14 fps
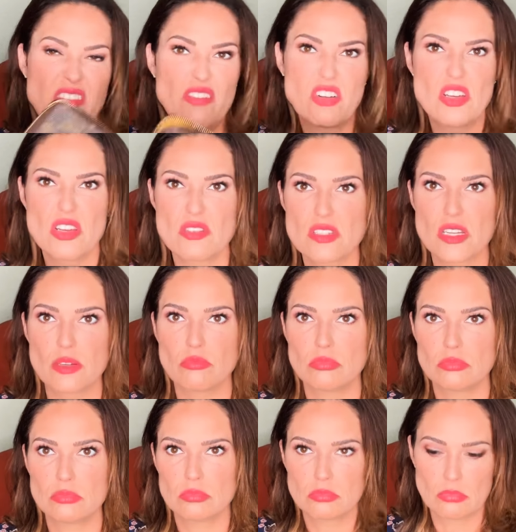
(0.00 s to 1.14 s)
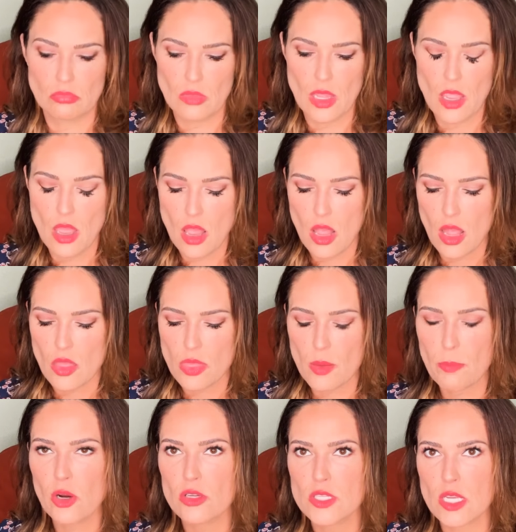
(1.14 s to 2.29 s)
Never used it. The
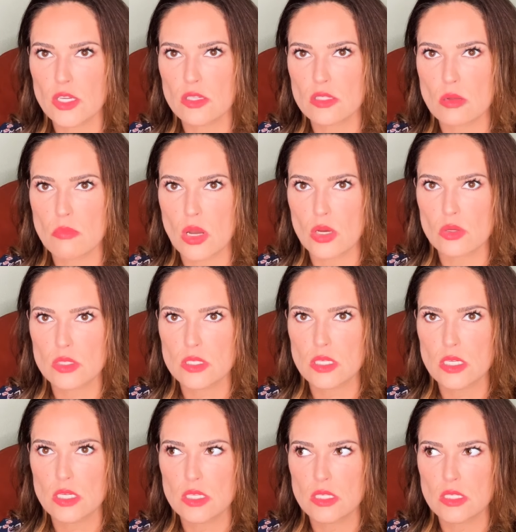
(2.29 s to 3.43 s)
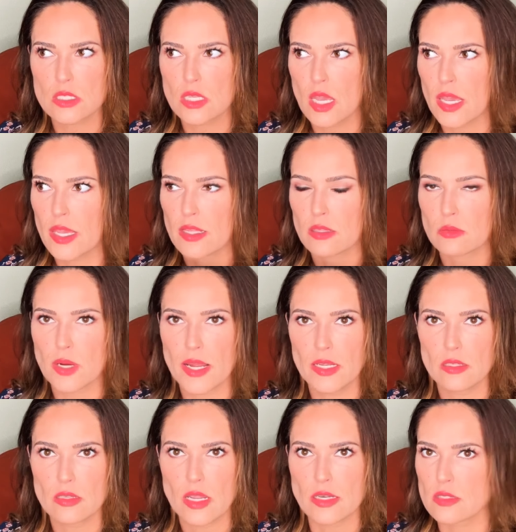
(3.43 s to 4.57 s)
purse I use the most is a
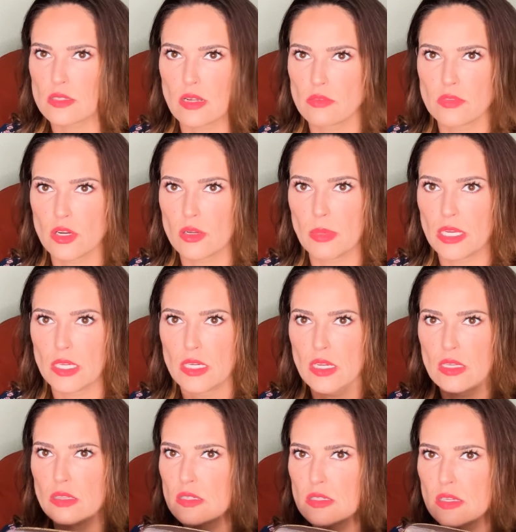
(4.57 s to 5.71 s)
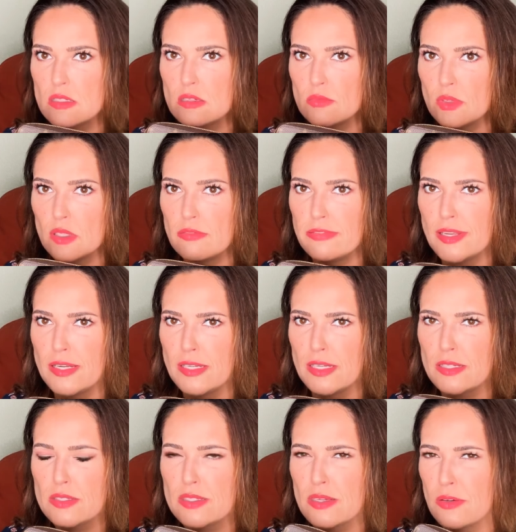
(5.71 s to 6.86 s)
Lorette, and it's not very big, and this doesn't really fit in
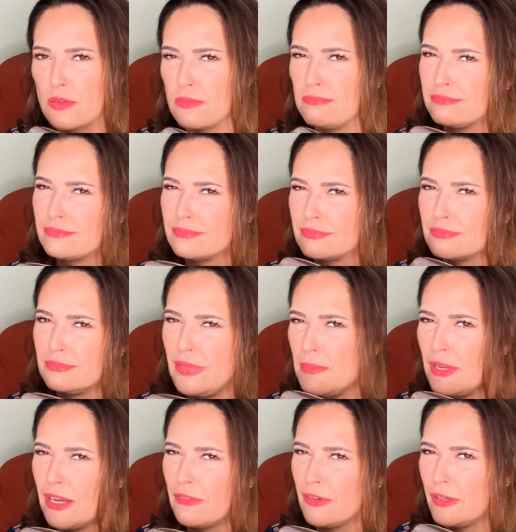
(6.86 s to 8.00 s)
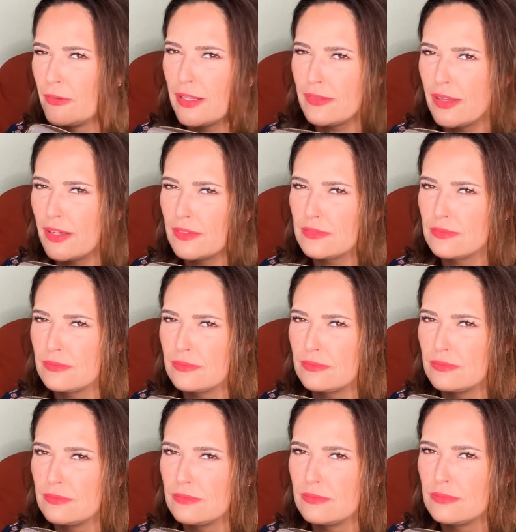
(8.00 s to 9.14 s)
it. So maybe I regret that.
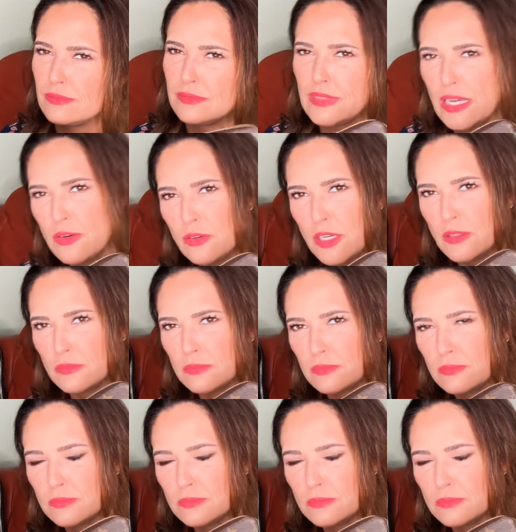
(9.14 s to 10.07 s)
I don't know.